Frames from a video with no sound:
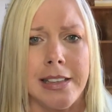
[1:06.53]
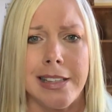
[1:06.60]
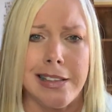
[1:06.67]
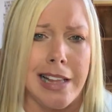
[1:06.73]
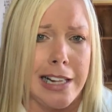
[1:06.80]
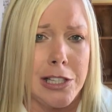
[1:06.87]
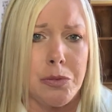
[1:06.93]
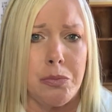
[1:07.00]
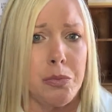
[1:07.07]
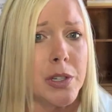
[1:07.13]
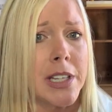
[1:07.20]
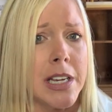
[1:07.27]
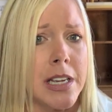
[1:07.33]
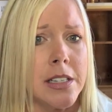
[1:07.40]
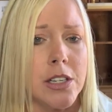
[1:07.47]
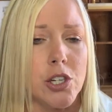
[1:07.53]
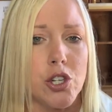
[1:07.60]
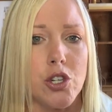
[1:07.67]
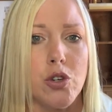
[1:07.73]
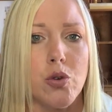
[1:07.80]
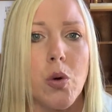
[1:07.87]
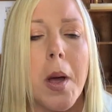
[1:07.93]
that's really easy
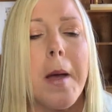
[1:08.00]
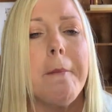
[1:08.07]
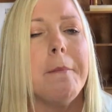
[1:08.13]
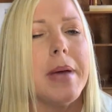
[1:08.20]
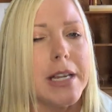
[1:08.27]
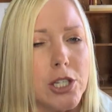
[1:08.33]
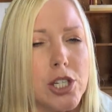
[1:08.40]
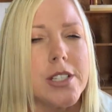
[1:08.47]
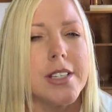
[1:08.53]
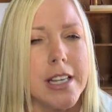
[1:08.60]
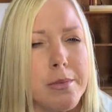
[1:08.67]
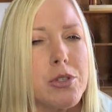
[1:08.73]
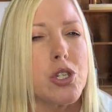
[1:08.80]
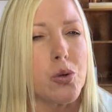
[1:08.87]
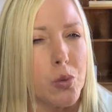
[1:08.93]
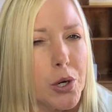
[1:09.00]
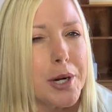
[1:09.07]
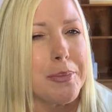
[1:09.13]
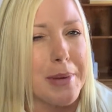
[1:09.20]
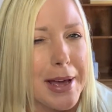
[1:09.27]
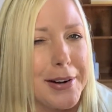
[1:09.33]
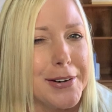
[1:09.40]
too. It just seems to
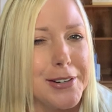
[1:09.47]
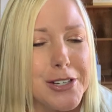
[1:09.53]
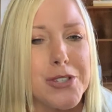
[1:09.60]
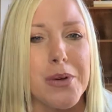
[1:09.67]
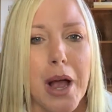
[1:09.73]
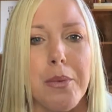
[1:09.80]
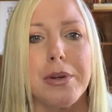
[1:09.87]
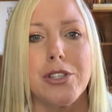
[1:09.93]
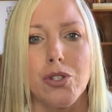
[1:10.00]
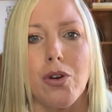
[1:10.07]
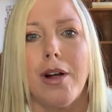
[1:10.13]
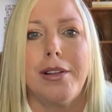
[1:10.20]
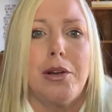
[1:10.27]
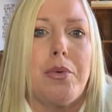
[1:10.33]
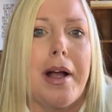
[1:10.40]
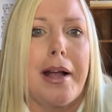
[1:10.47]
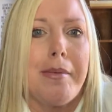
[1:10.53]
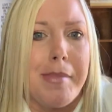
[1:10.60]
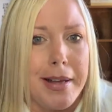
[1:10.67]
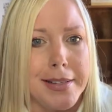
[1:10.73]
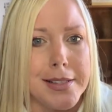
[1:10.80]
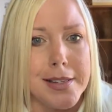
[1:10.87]
work better. So I would strongly
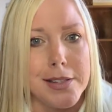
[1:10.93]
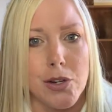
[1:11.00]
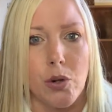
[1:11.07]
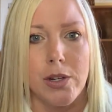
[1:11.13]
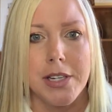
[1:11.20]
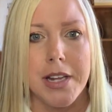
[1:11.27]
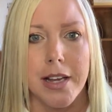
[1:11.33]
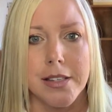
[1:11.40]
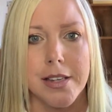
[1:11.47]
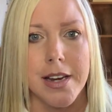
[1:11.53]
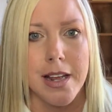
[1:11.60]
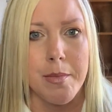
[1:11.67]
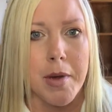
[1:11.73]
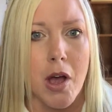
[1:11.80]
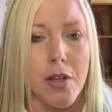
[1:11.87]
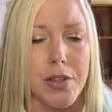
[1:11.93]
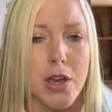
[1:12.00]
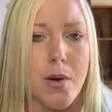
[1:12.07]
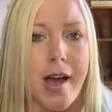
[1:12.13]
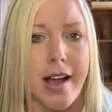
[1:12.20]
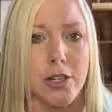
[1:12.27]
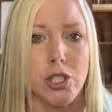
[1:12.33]
recommend, since it only takes an email, that you
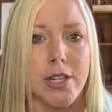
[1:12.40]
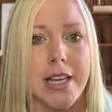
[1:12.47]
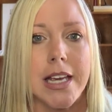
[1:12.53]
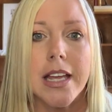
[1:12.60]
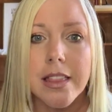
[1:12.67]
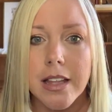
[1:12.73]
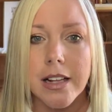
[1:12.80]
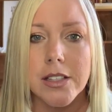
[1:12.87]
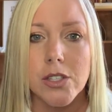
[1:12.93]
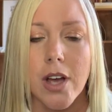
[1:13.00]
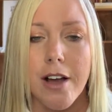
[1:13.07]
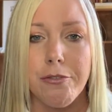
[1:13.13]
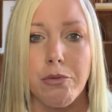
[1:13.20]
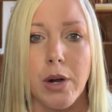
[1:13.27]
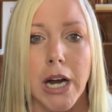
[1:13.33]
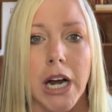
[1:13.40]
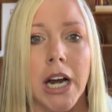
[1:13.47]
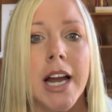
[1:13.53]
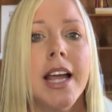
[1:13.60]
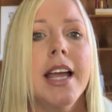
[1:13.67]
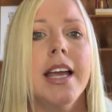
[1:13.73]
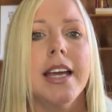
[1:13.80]
actually get that software,
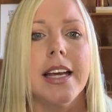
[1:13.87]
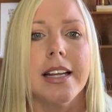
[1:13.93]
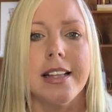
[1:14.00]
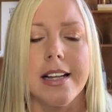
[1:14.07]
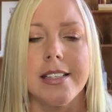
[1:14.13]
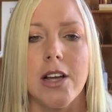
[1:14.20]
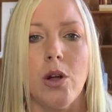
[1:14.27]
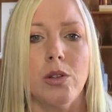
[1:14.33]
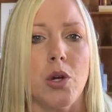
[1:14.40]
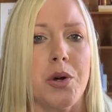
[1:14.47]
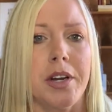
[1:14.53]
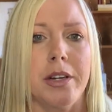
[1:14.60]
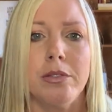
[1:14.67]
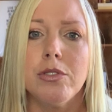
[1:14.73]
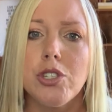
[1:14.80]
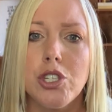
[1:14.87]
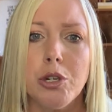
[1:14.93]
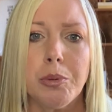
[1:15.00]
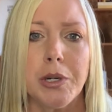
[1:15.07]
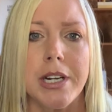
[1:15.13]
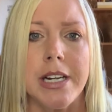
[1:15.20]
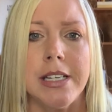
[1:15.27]
get that downloaded,
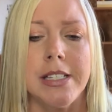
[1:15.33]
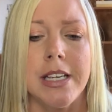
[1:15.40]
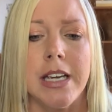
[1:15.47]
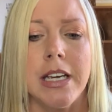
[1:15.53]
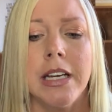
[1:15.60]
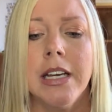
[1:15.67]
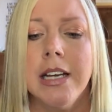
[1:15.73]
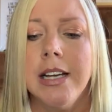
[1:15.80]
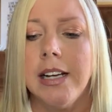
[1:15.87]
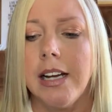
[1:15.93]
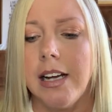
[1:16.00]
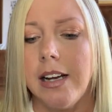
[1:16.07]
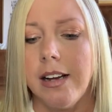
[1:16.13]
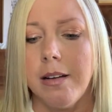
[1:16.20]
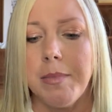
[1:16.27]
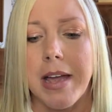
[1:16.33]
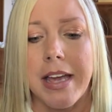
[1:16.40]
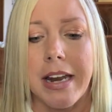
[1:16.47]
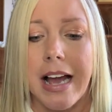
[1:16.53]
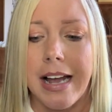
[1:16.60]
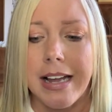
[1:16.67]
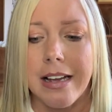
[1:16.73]
super easy.
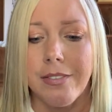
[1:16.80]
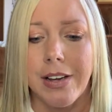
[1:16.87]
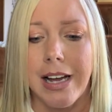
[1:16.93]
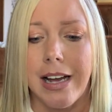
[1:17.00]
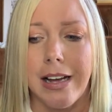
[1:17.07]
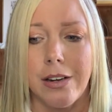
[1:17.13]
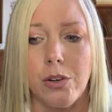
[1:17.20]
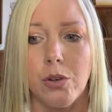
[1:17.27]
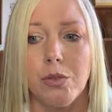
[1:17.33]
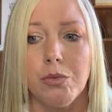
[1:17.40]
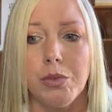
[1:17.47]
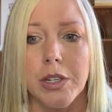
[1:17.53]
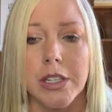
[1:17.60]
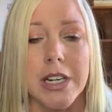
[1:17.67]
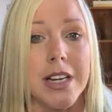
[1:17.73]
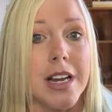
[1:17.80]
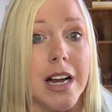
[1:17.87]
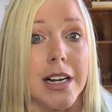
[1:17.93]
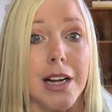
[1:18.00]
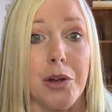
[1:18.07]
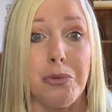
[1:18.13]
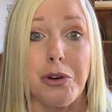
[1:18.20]
And I have had, really,
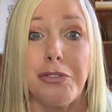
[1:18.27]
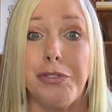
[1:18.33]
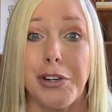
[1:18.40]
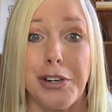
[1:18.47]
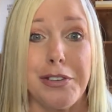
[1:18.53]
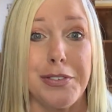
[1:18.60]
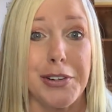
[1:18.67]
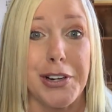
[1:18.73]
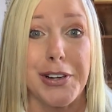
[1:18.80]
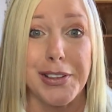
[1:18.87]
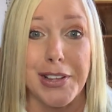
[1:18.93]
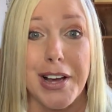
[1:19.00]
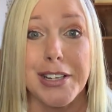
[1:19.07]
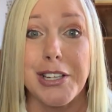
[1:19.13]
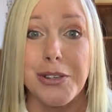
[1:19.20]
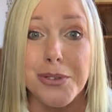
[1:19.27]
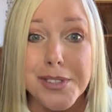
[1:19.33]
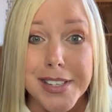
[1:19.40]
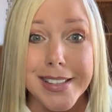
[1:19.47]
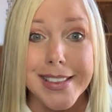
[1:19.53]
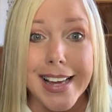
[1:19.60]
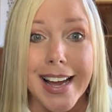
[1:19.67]
knock on wood, very, very good luck
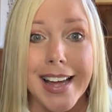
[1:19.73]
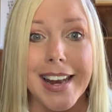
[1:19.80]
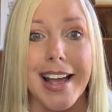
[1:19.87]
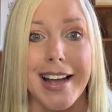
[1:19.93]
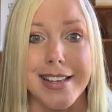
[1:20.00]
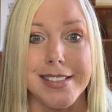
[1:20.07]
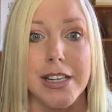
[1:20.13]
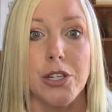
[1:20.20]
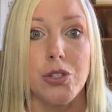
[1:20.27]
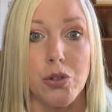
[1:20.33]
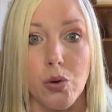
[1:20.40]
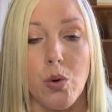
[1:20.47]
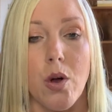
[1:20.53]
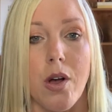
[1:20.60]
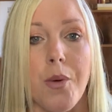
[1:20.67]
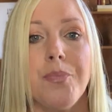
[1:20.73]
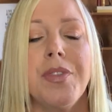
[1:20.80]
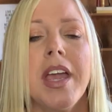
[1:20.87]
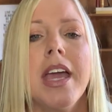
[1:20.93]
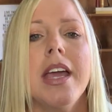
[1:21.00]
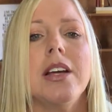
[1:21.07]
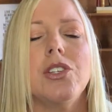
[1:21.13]
using that as a tool.
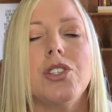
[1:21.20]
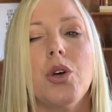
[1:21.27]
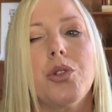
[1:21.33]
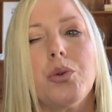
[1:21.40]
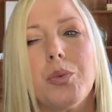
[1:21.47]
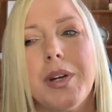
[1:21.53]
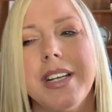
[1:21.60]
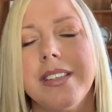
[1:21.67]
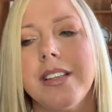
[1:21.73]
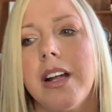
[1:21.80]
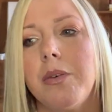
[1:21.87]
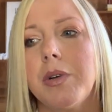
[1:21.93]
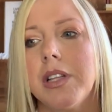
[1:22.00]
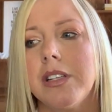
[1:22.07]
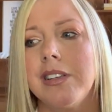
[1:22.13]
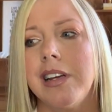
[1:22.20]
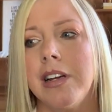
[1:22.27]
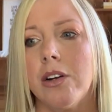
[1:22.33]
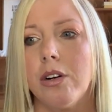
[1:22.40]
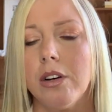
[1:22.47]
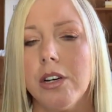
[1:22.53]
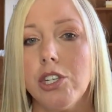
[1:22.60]
So the reason I would
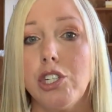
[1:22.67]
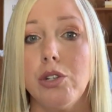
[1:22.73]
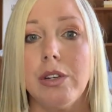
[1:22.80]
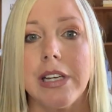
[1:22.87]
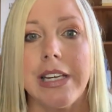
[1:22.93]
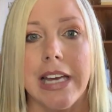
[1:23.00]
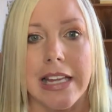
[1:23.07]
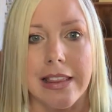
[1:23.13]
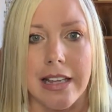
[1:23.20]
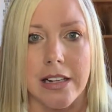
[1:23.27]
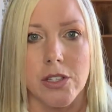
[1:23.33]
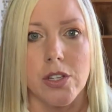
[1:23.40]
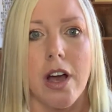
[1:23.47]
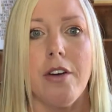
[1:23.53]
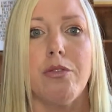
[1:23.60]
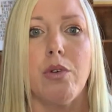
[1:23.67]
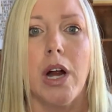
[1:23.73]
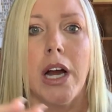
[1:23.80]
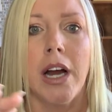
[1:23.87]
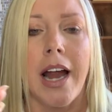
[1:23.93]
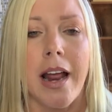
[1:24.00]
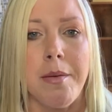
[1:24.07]
encourage you to get that
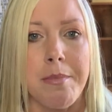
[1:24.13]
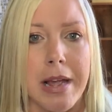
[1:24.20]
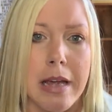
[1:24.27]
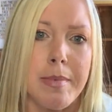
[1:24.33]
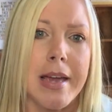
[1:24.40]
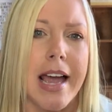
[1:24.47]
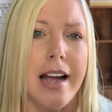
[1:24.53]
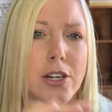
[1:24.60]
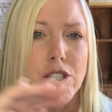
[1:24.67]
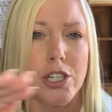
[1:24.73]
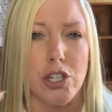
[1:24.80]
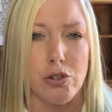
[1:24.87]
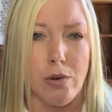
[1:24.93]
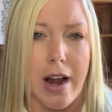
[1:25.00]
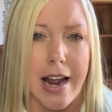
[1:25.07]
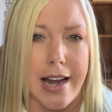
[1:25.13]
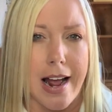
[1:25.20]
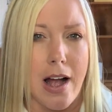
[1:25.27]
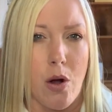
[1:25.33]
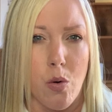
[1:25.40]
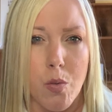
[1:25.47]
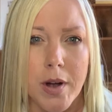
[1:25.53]
software and maybe actually try it
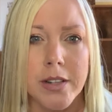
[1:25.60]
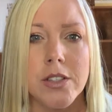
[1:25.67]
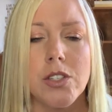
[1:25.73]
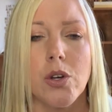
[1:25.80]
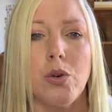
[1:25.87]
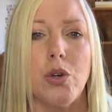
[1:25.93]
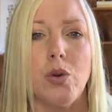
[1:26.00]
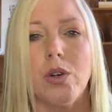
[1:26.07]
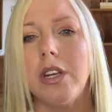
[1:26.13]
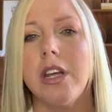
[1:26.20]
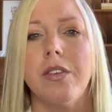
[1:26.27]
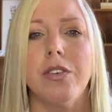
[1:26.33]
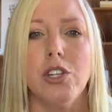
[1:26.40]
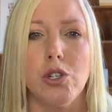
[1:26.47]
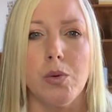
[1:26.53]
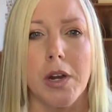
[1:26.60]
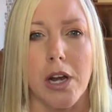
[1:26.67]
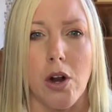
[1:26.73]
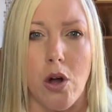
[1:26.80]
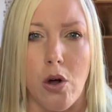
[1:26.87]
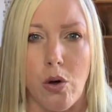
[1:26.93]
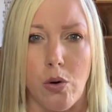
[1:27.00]
out once, so you could even do it at
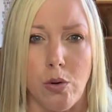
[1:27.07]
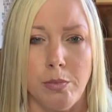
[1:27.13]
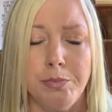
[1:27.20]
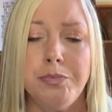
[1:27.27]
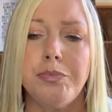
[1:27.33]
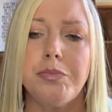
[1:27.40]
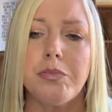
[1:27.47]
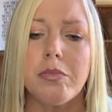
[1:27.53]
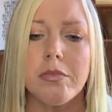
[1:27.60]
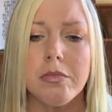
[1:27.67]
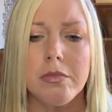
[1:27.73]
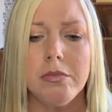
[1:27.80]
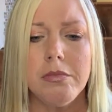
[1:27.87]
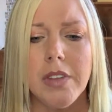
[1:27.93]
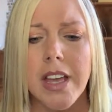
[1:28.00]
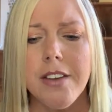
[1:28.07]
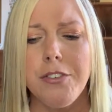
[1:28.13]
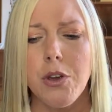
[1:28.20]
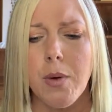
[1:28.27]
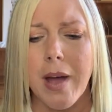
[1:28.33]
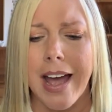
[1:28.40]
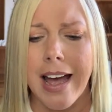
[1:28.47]
home. If
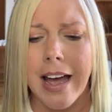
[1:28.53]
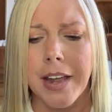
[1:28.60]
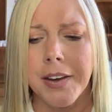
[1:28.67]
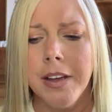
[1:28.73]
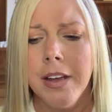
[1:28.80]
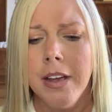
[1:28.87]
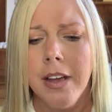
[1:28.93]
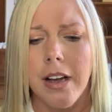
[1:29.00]
you had